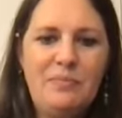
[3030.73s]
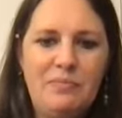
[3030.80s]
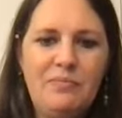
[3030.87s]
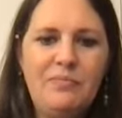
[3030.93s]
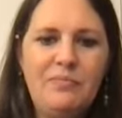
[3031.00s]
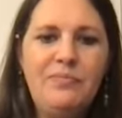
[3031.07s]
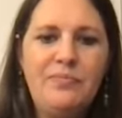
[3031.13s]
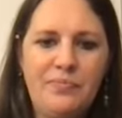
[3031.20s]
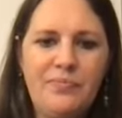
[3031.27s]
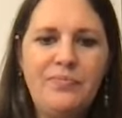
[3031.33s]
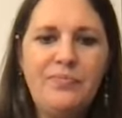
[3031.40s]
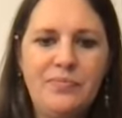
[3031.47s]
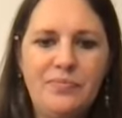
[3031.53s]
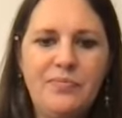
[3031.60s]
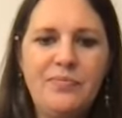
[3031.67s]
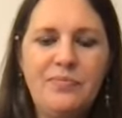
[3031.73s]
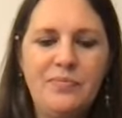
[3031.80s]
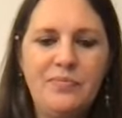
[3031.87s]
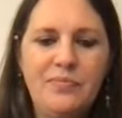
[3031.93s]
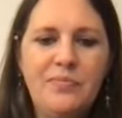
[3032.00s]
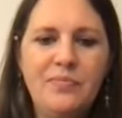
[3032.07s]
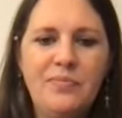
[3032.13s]

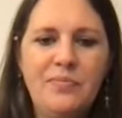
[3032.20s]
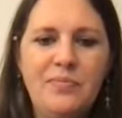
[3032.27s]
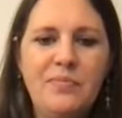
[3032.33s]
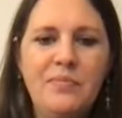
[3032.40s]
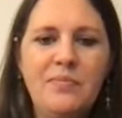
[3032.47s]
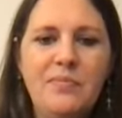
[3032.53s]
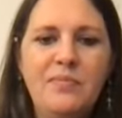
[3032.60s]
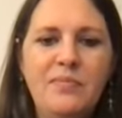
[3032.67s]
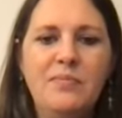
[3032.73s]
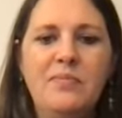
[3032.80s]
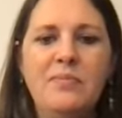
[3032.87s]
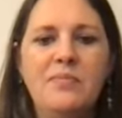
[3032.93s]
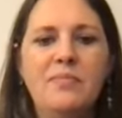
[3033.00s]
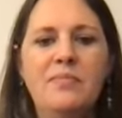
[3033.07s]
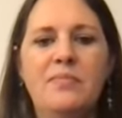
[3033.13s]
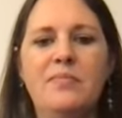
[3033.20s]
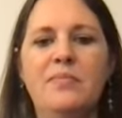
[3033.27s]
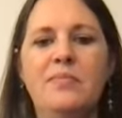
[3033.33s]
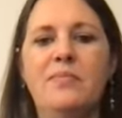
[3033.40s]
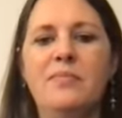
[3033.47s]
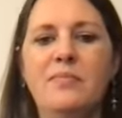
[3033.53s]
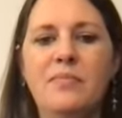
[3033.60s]

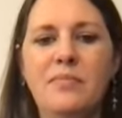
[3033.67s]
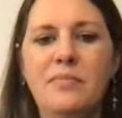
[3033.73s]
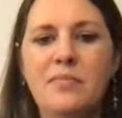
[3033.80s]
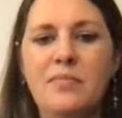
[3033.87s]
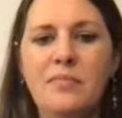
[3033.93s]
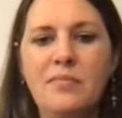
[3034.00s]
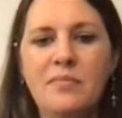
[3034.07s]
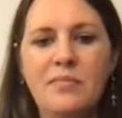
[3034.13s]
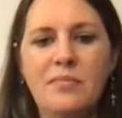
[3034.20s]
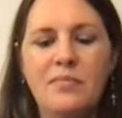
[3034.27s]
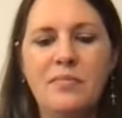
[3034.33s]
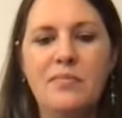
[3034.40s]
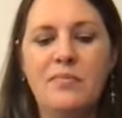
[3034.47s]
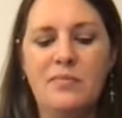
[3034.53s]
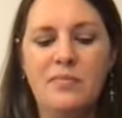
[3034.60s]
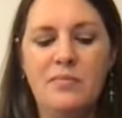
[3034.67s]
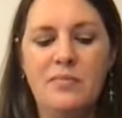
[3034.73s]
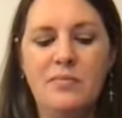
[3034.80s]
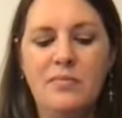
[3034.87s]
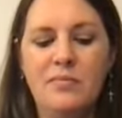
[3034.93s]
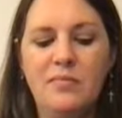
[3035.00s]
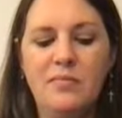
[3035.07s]

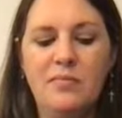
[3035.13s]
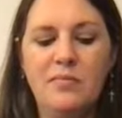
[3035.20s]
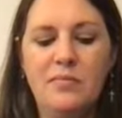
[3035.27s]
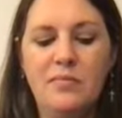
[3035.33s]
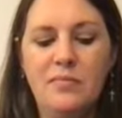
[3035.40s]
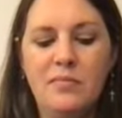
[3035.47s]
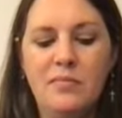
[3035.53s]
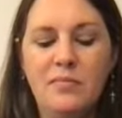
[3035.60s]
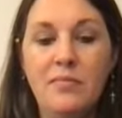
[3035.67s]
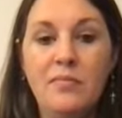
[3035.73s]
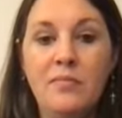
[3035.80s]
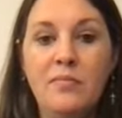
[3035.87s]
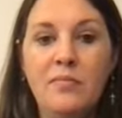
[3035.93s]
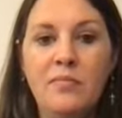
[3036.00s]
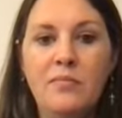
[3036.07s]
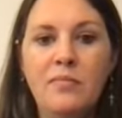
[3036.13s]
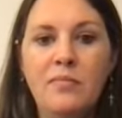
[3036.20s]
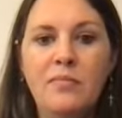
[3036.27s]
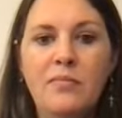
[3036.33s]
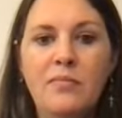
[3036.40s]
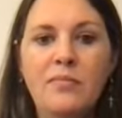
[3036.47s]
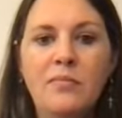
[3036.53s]

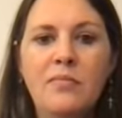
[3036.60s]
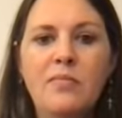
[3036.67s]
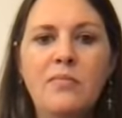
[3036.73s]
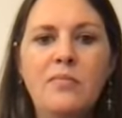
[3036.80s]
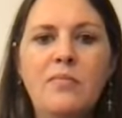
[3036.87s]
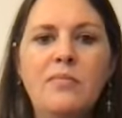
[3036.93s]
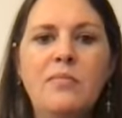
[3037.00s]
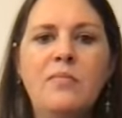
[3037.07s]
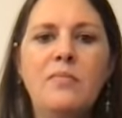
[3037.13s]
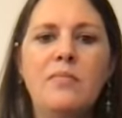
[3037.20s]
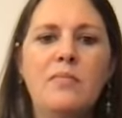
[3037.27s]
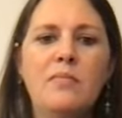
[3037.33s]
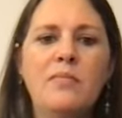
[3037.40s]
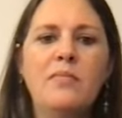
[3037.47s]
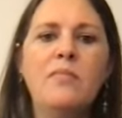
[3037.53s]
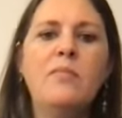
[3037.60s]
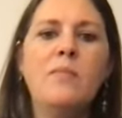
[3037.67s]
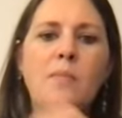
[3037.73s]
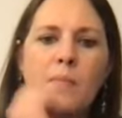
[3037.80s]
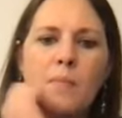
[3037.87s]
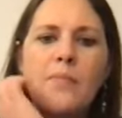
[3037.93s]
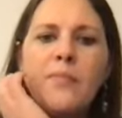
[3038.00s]

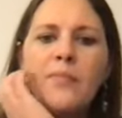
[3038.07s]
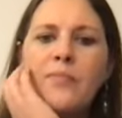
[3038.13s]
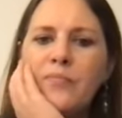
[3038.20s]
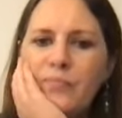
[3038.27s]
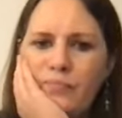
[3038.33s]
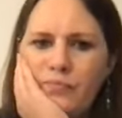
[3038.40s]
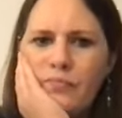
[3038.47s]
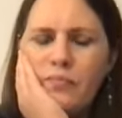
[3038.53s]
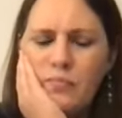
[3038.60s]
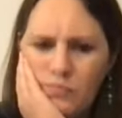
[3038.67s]
This person isn't speaking.